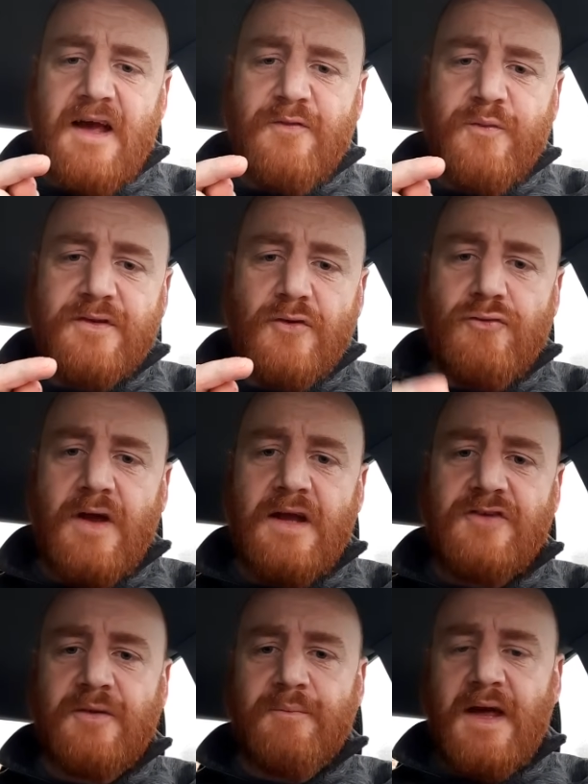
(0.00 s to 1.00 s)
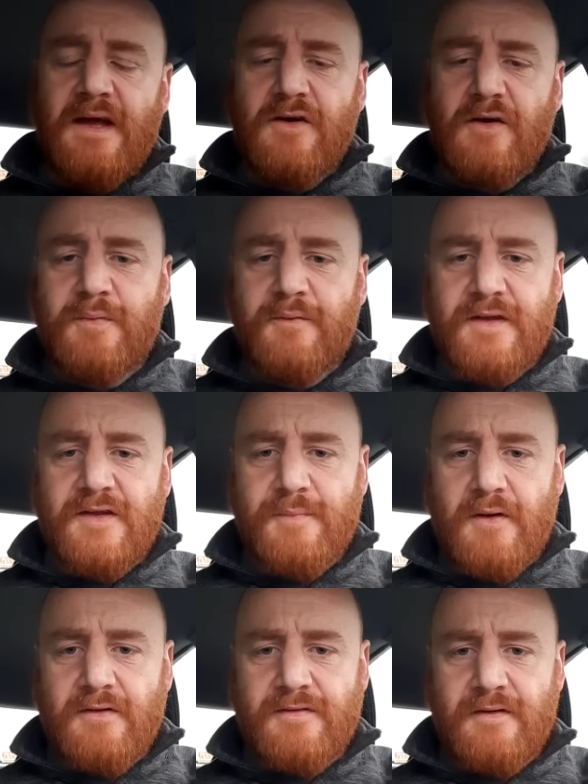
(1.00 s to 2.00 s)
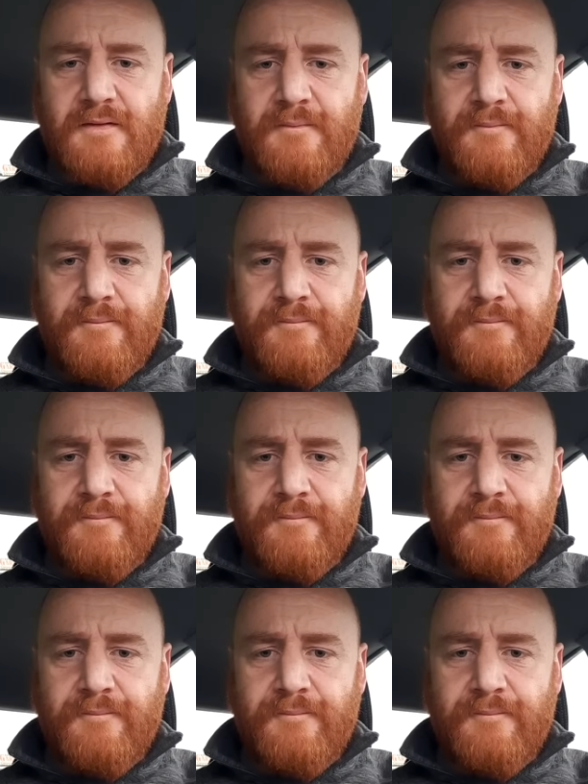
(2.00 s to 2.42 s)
left with the racial makeup of this person.